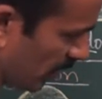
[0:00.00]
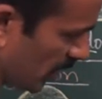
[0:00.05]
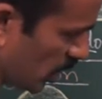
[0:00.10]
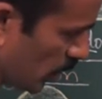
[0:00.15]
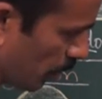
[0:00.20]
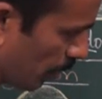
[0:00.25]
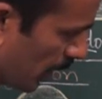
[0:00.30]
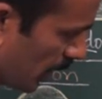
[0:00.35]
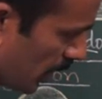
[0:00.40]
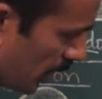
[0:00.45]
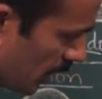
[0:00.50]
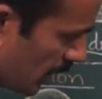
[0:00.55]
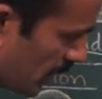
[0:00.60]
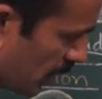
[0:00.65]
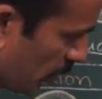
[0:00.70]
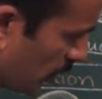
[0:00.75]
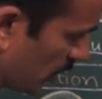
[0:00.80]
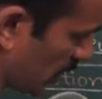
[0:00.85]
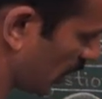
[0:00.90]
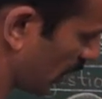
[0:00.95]
waste
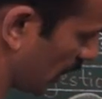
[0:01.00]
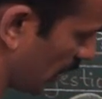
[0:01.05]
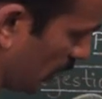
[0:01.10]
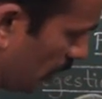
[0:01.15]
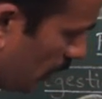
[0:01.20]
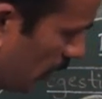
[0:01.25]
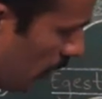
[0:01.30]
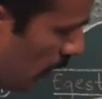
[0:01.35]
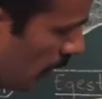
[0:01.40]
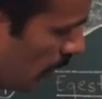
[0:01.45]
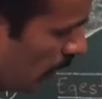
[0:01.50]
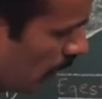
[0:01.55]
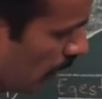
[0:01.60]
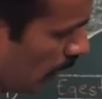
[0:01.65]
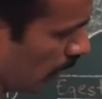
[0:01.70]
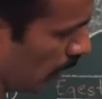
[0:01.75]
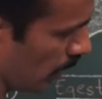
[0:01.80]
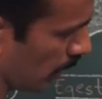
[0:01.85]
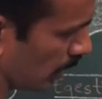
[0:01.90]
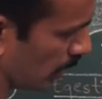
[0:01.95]
particles, no children,
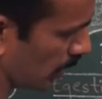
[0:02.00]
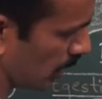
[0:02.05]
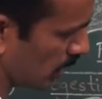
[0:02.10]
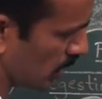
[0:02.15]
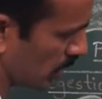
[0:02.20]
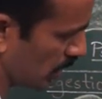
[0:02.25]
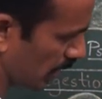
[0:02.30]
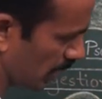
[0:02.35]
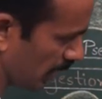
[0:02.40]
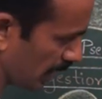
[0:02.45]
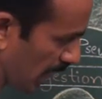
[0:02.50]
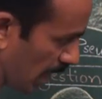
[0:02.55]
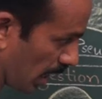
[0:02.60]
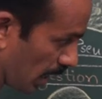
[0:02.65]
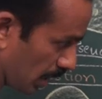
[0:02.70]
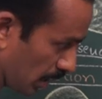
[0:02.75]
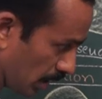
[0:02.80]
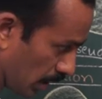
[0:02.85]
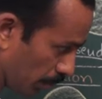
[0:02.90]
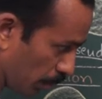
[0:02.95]
still they
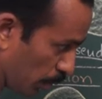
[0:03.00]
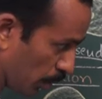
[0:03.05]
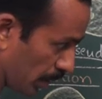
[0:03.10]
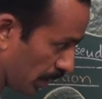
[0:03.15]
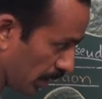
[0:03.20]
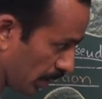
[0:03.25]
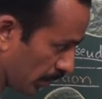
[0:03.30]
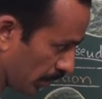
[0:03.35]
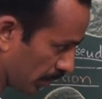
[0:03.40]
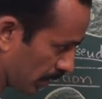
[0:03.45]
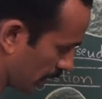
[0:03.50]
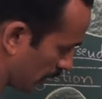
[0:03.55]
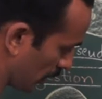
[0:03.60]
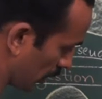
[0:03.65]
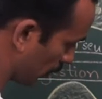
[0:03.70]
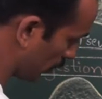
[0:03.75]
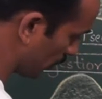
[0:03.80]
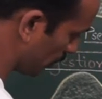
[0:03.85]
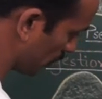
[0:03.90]
are in the body only. Now